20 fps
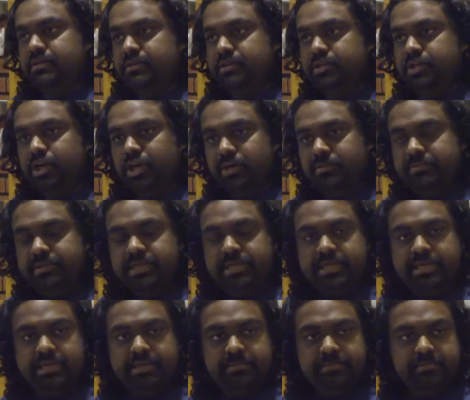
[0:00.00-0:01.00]

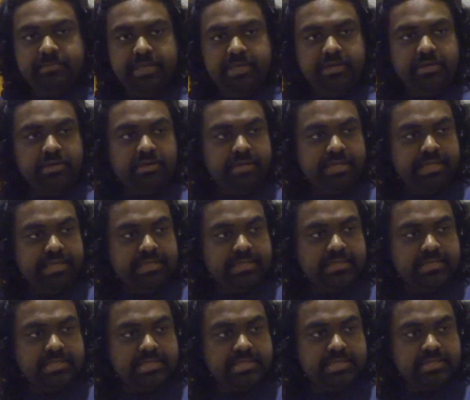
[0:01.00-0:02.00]
normally the
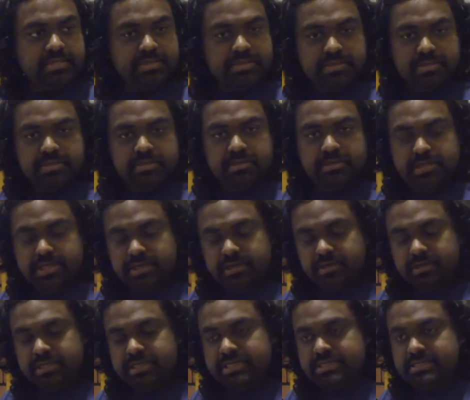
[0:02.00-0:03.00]
audience's
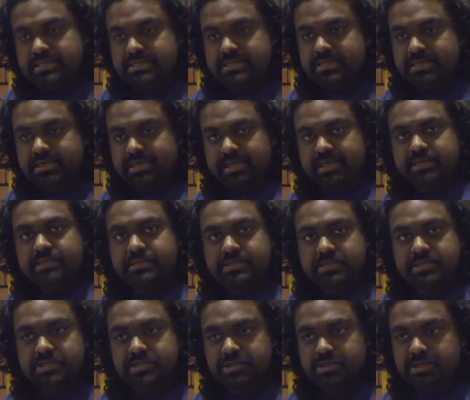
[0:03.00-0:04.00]

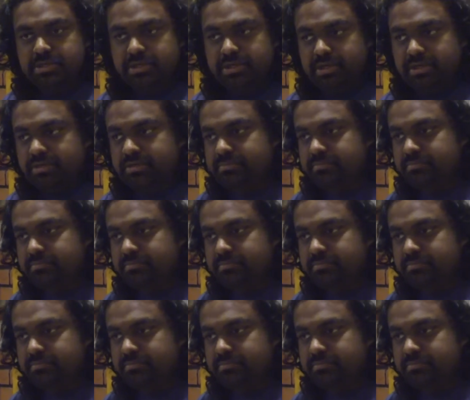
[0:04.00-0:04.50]
attention should not